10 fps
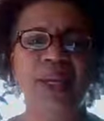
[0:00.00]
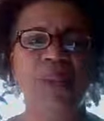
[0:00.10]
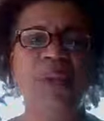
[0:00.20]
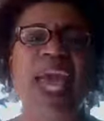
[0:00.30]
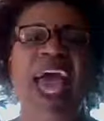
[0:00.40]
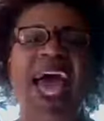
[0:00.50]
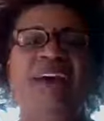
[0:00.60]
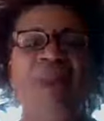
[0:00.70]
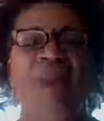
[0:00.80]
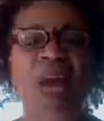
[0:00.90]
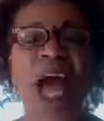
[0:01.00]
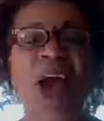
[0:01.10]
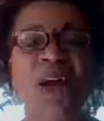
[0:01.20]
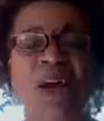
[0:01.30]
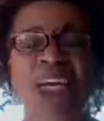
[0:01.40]
We have the
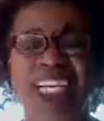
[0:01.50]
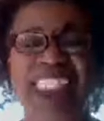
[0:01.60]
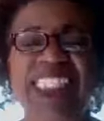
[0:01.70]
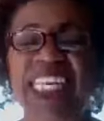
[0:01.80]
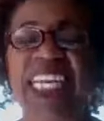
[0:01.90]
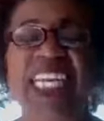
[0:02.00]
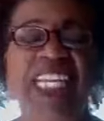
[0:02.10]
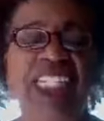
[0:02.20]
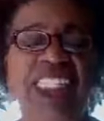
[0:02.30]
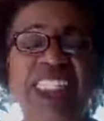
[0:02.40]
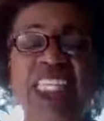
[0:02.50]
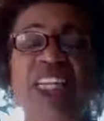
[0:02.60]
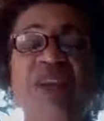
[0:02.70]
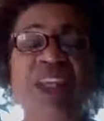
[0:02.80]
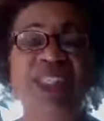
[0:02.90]
power sitting in the seat of
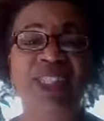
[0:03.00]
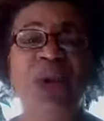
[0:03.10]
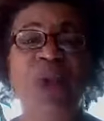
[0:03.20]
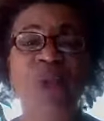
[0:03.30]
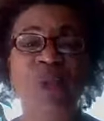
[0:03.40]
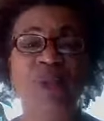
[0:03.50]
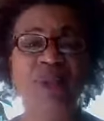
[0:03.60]
our soul